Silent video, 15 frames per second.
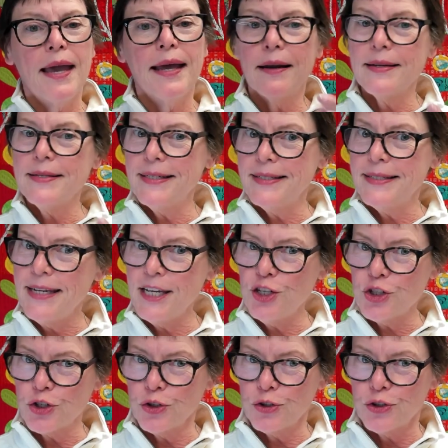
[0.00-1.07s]
and I did t
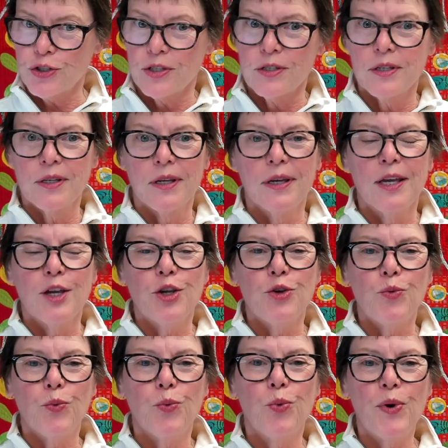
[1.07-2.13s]
shirts
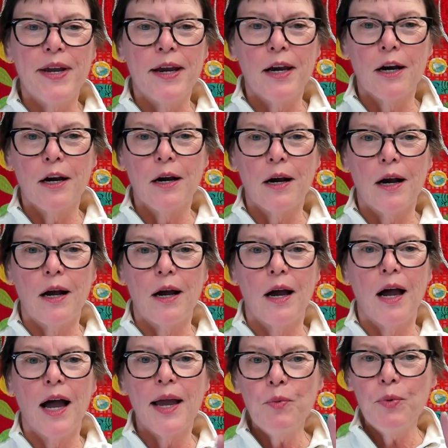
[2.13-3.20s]
where
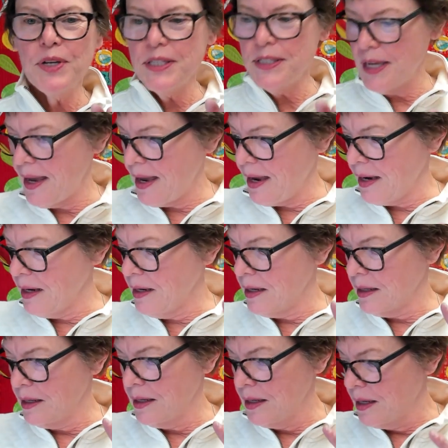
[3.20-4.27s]
I would
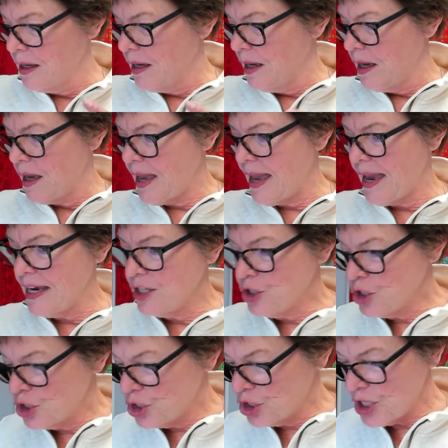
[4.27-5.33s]
take a
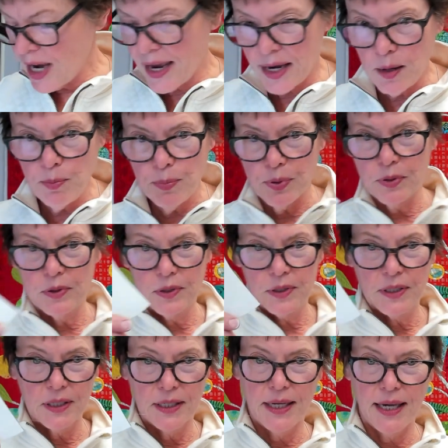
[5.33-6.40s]
shape
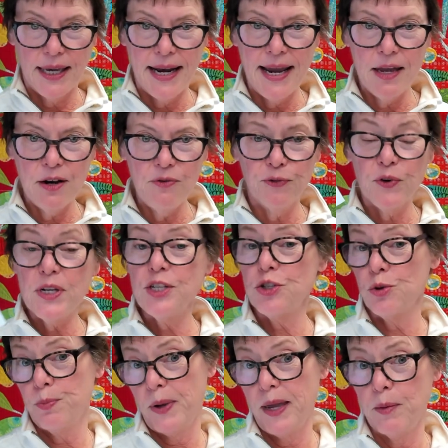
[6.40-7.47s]
cut out of
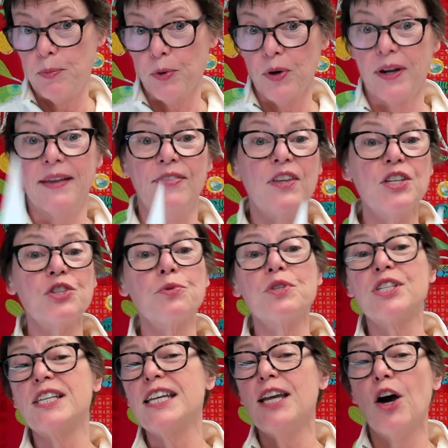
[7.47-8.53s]
freezer paper. And this
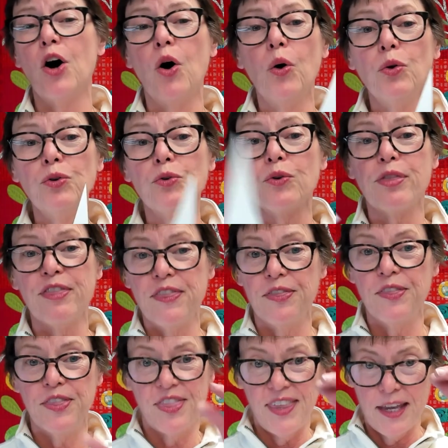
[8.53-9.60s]
was the older,
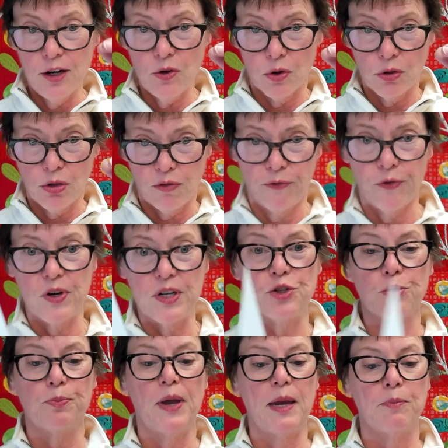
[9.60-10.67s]
thinner
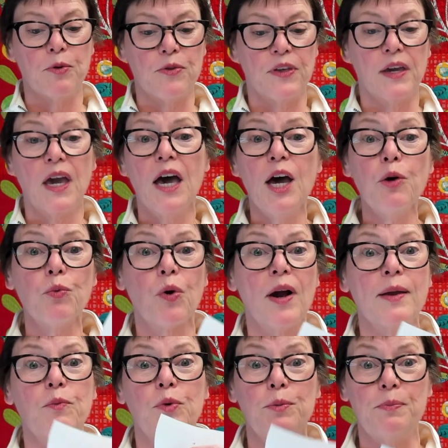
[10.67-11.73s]
freezer paper. The
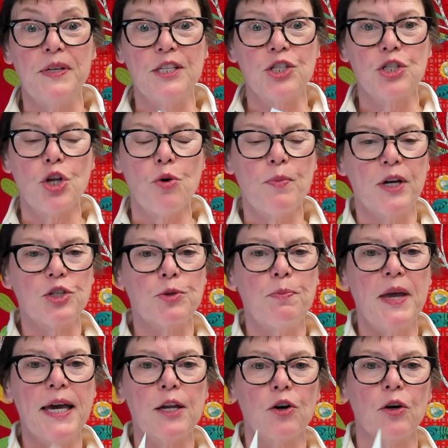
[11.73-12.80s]
Cutright would be so much
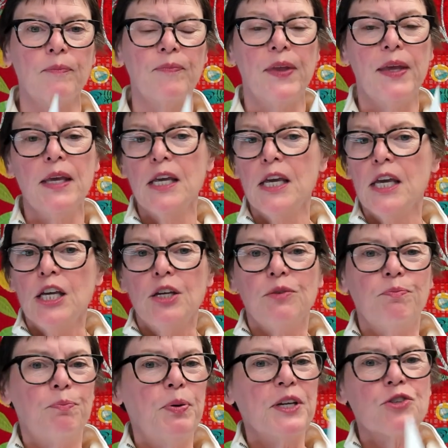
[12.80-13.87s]
better.
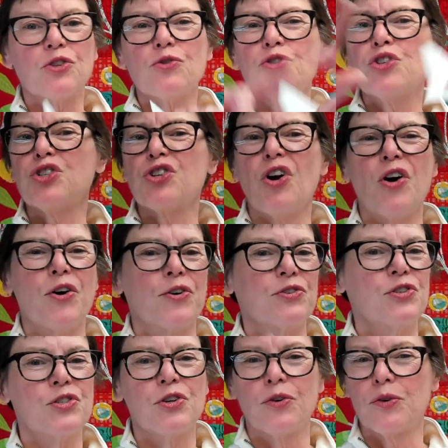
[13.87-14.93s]
Pictures,
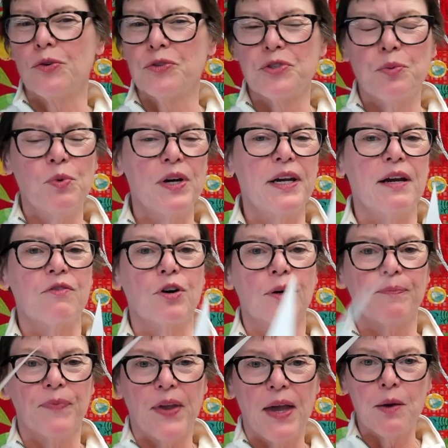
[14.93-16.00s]
stars, circles, whatever.
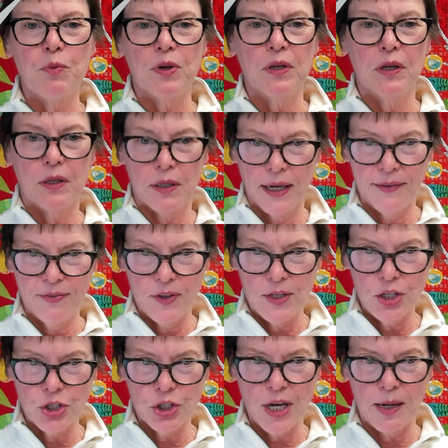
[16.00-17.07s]
I would cut
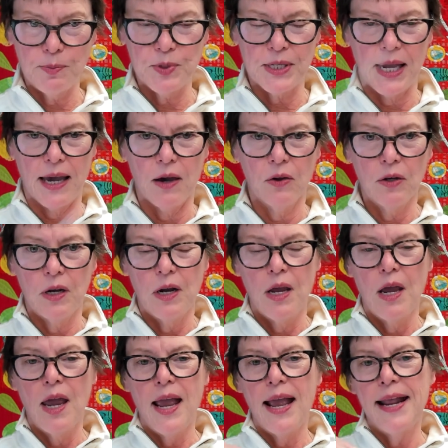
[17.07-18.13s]
these shapes out
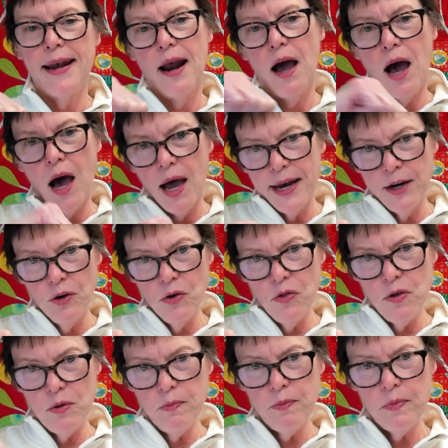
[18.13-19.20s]
and
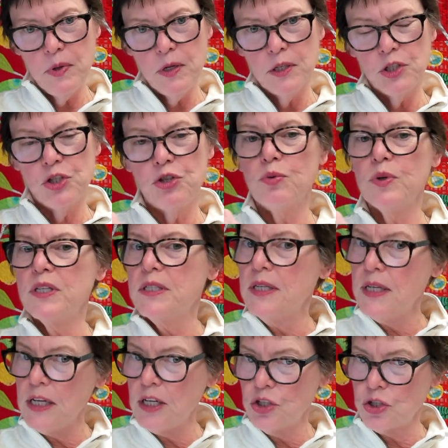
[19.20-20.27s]
iron them to a
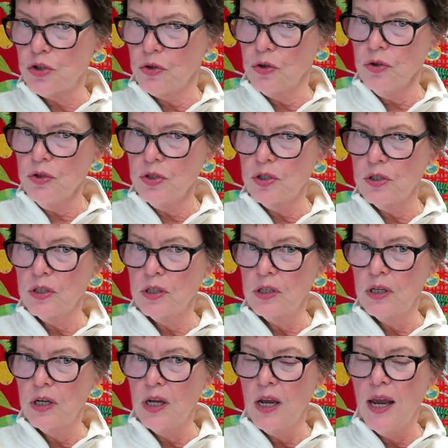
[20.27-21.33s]
t shirt.
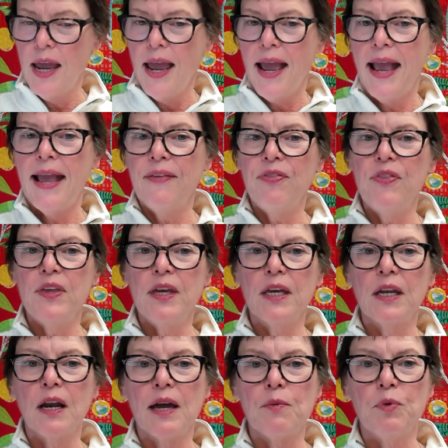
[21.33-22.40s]
And
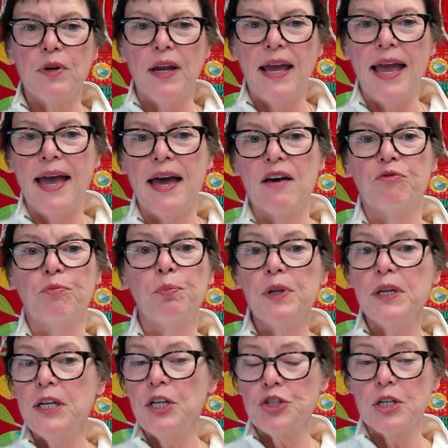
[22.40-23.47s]
then I would have
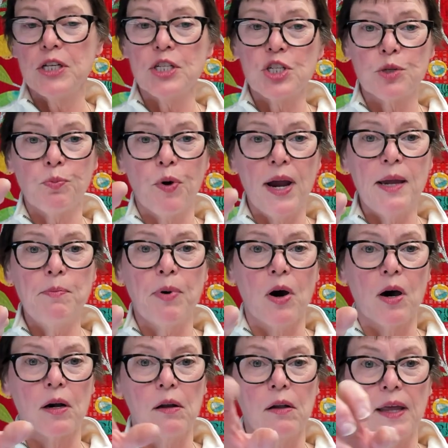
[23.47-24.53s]
bleach in a spray
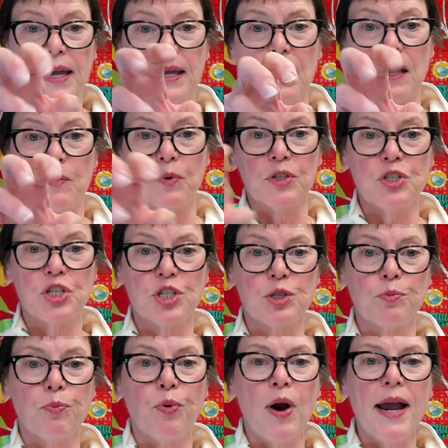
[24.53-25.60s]
bottle and I would
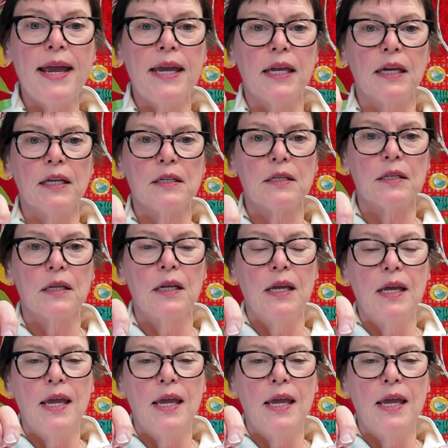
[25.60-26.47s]
spray it